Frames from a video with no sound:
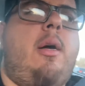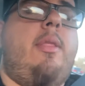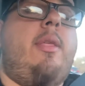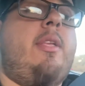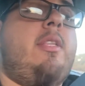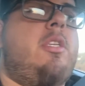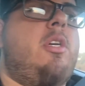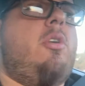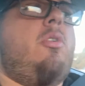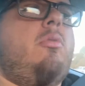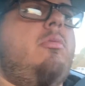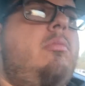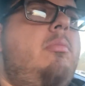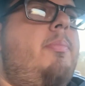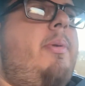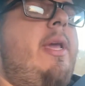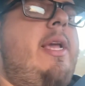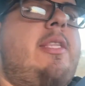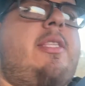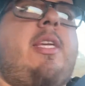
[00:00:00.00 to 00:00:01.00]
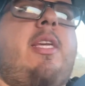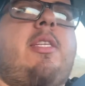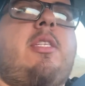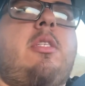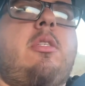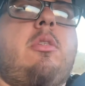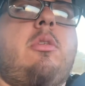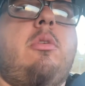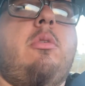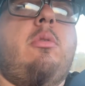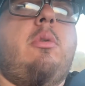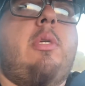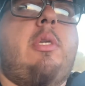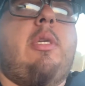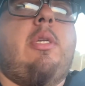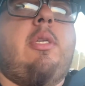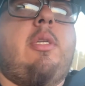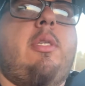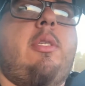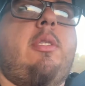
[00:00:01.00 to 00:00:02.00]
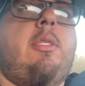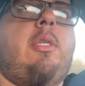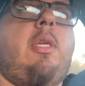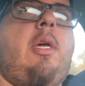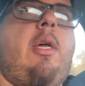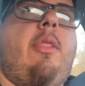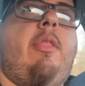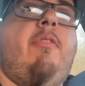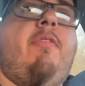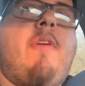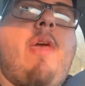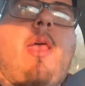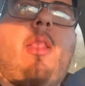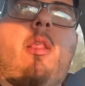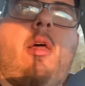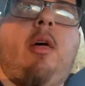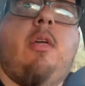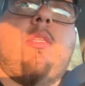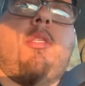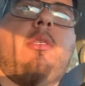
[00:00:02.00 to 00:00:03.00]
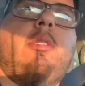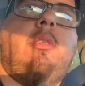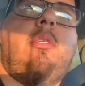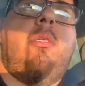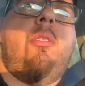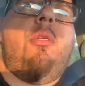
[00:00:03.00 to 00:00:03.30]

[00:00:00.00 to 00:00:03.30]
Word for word: they don't pay attention to is uh, the fat loss